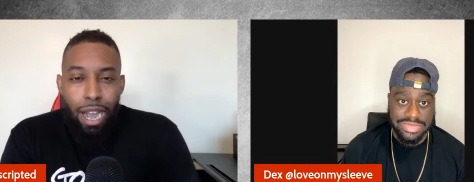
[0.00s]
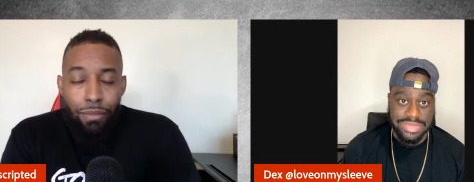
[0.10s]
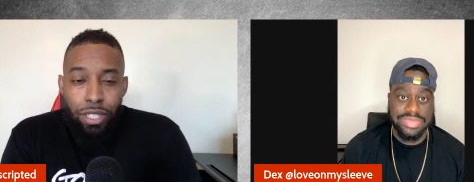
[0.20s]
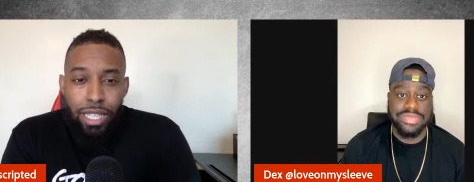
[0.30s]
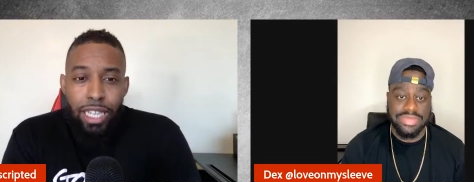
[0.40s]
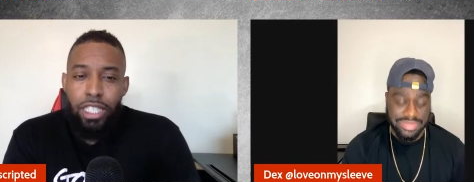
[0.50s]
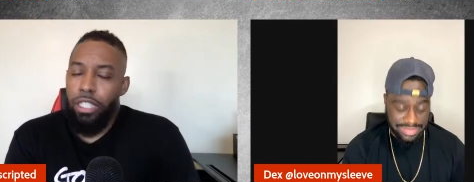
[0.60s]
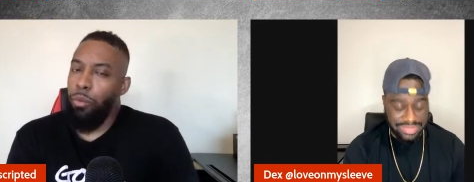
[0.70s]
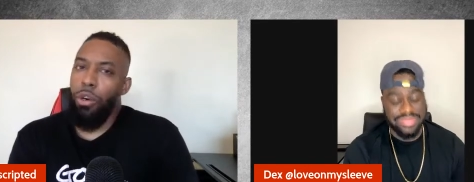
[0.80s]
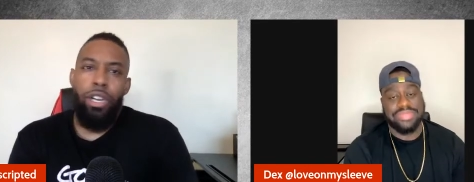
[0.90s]

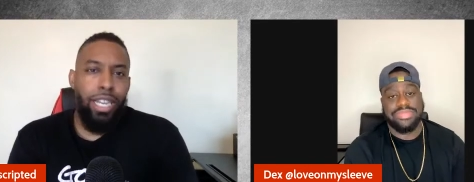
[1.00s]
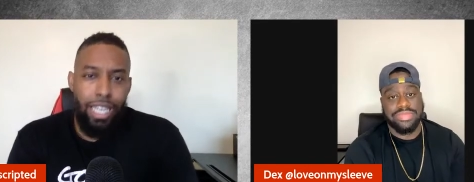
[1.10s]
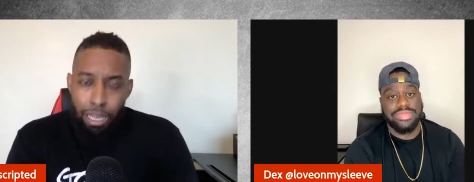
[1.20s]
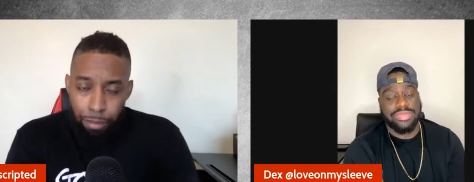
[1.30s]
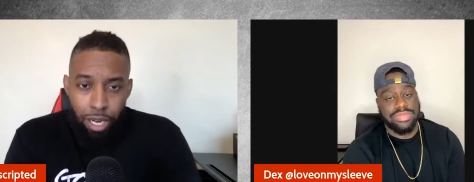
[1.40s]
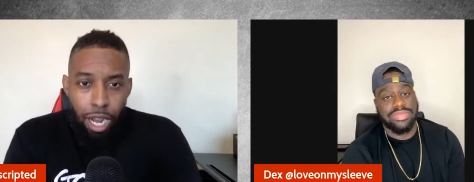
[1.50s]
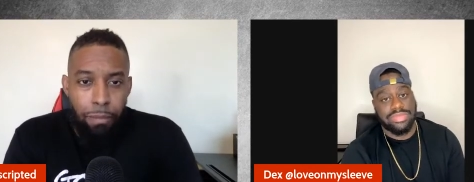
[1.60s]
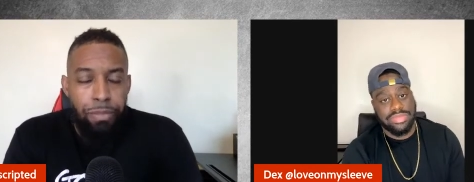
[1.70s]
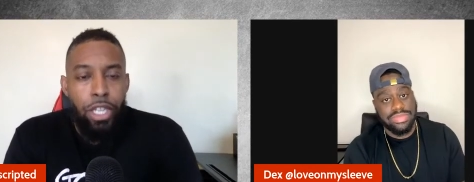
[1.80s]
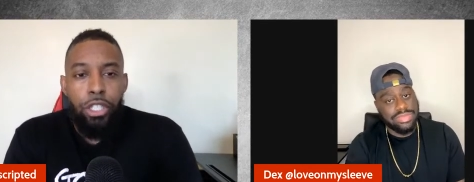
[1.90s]
Speaker 1: conversations and we're going to keep it
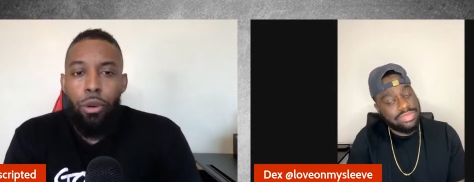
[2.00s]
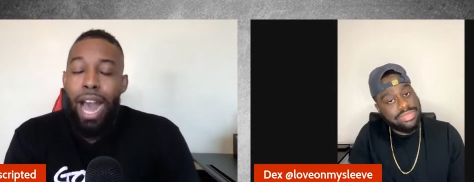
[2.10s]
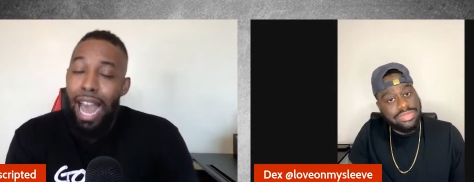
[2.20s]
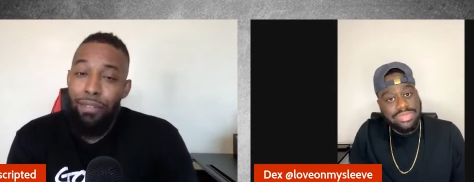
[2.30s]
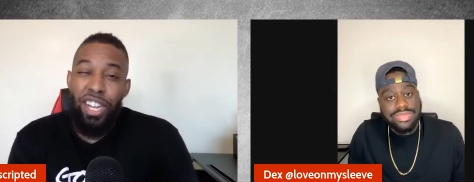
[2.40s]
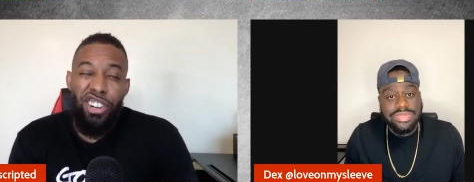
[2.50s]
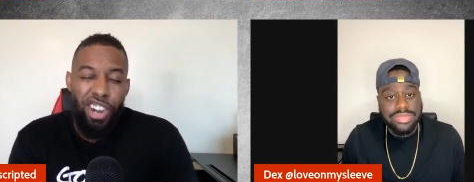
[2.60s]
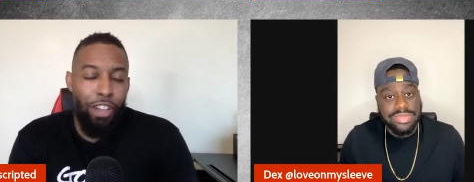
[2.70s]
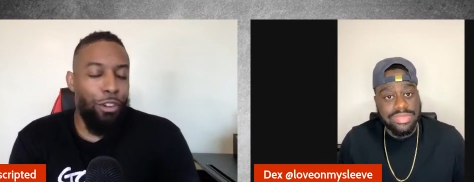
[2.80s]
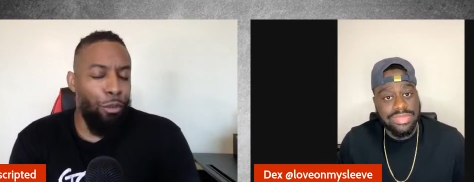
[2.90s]
up. So I have
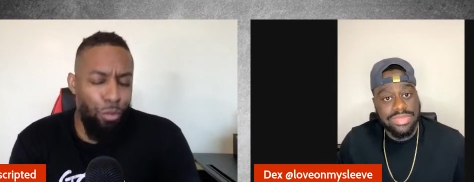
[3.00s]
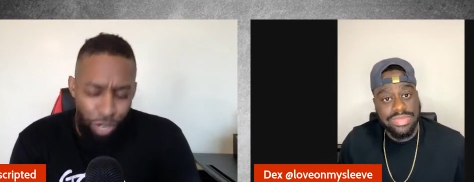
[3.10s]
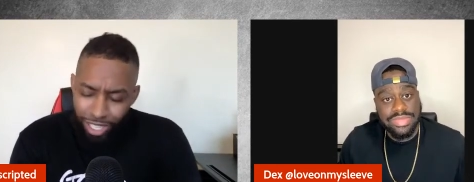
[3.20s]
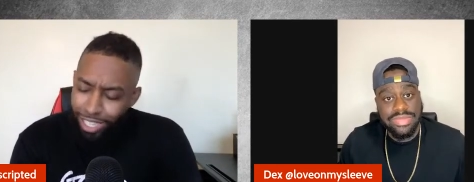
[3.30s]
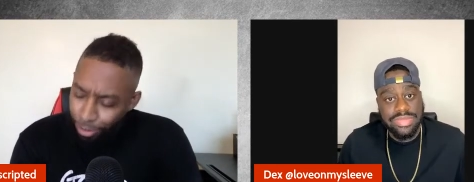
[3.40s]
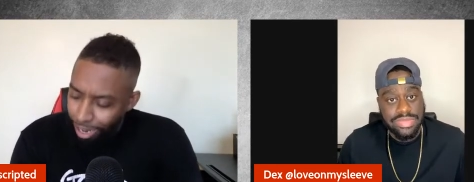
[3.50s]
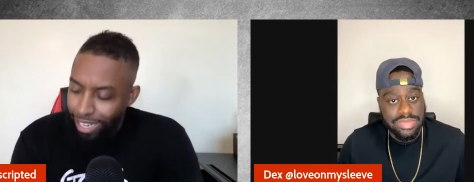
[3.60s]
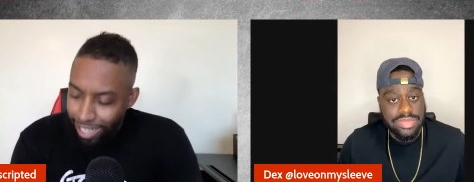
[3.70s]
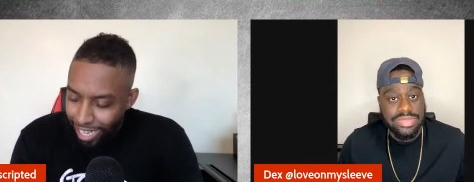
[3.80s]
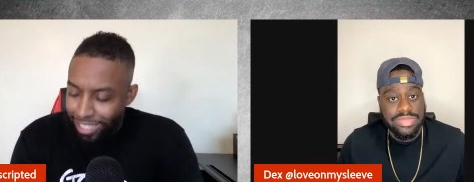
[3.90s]
another really
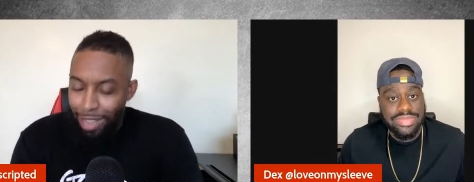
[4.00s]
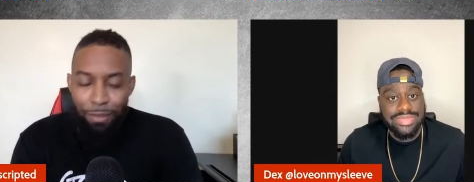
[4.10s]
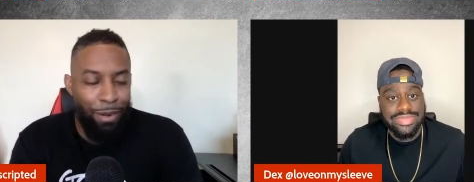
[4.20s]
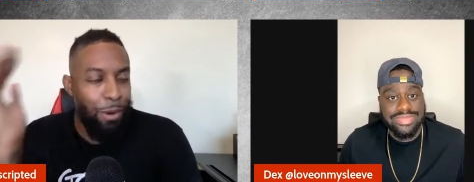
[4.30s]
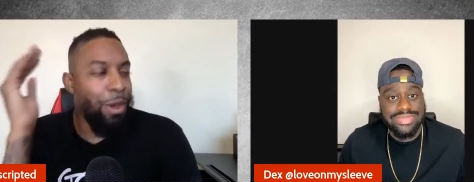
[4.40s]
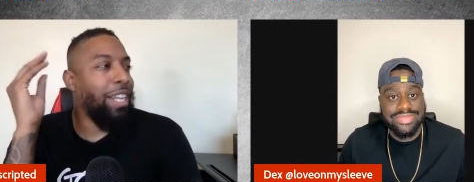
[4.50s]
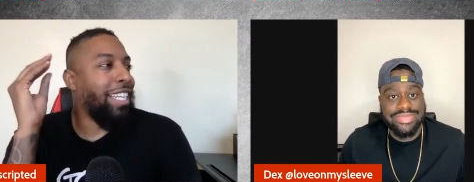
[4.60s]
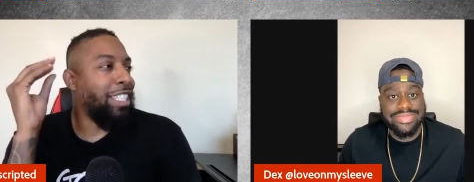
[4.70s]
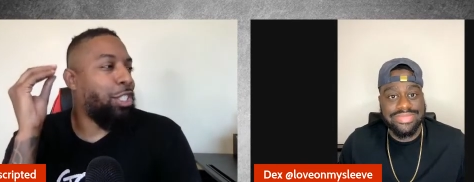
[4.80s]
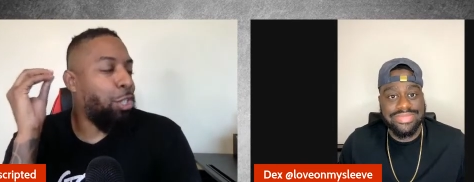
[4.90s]
great guest. I've been
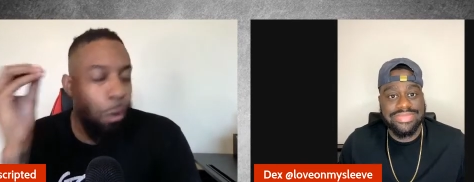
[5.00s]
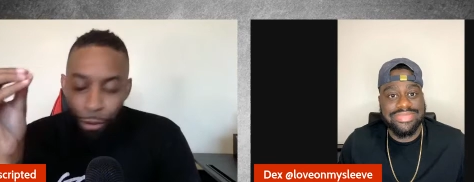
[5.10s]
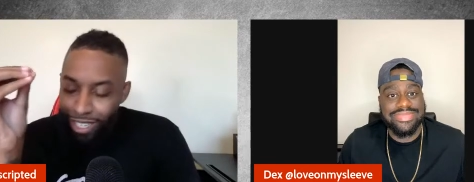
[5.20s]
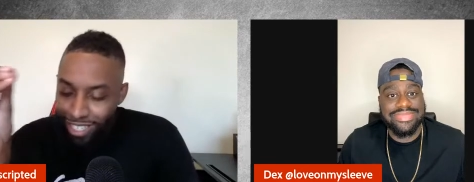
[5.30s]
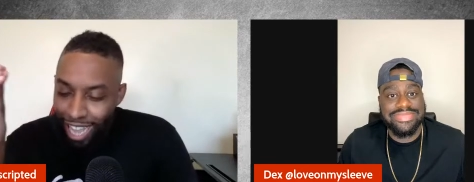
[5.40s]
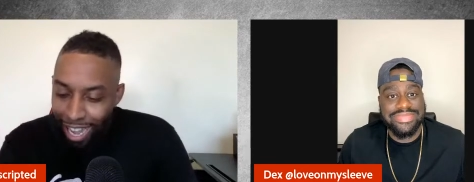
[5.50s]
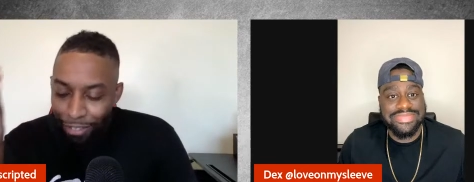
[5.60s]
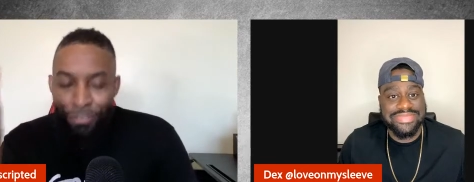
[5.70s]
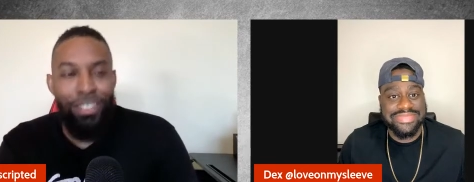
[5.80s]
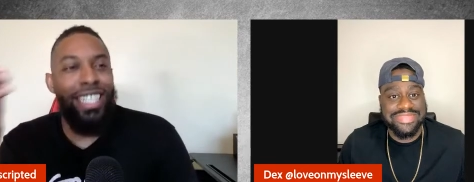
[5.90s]
super
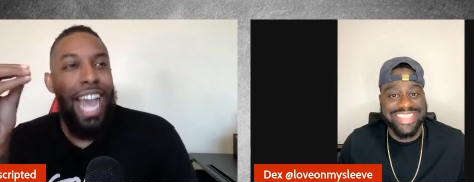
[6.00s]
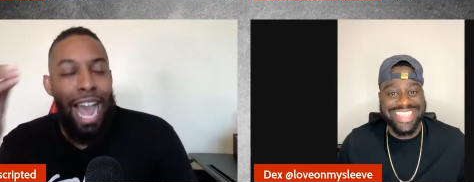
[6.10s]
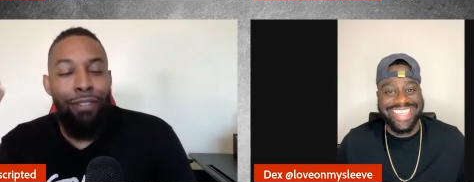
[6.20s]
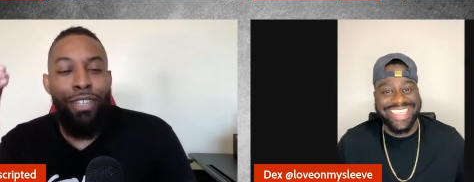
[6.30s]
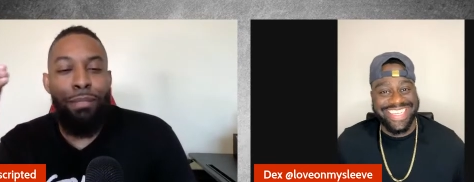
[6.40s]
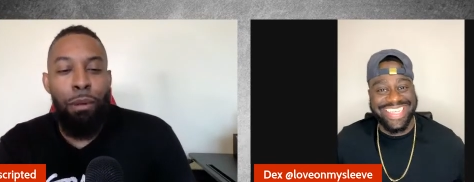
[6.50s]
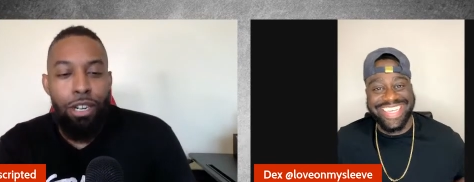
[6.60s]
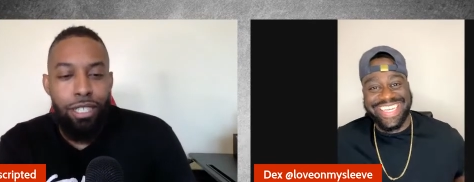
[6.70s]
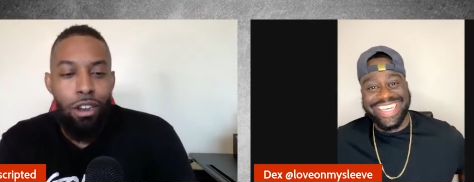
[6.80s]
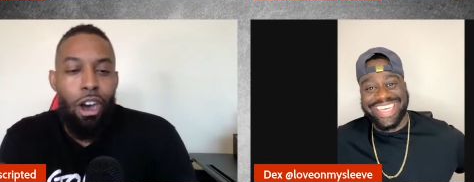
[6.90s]
excited to have this
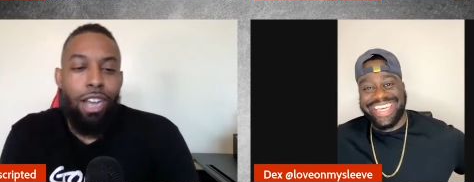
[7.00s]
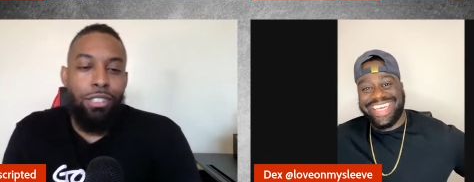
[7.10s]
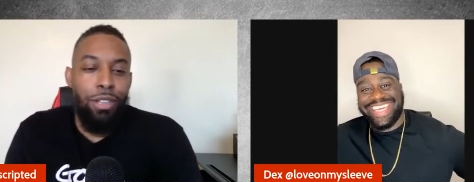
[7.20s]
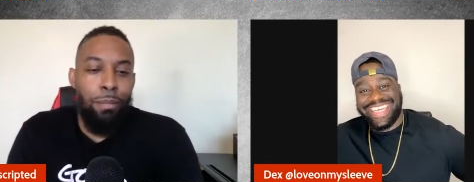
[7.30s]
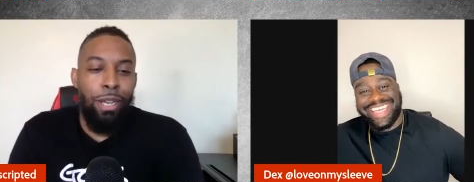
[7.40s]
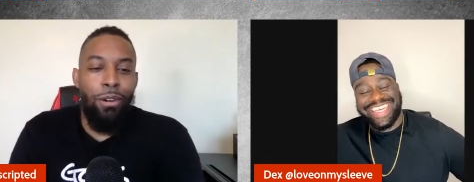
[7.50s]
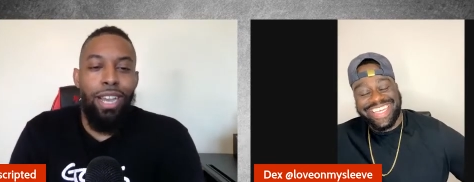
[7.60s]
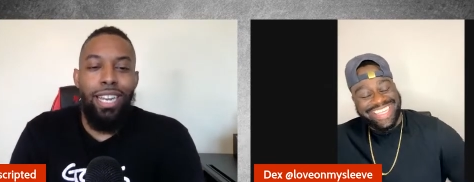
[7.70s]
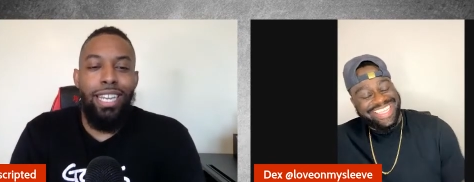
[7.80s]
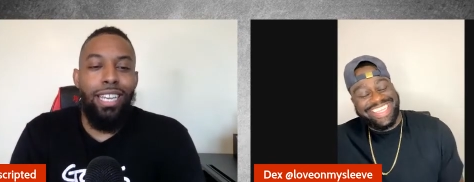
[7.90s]
person on. So let me go
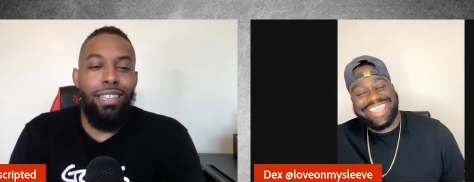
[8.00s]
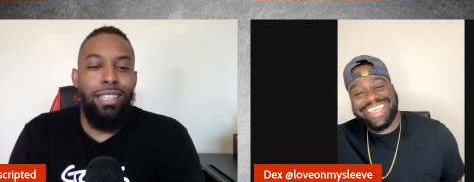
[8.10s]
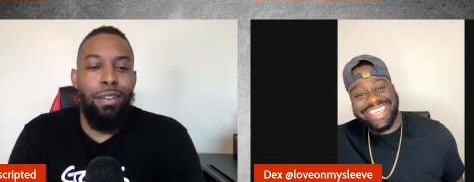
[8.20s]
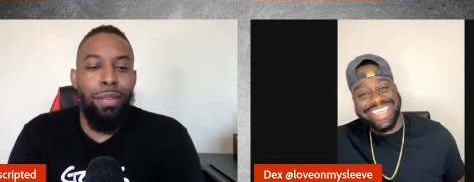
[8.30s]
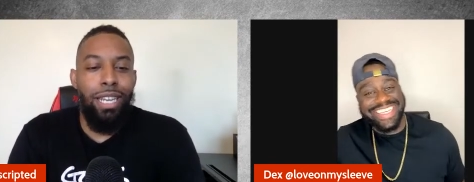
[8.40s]
ahead and get them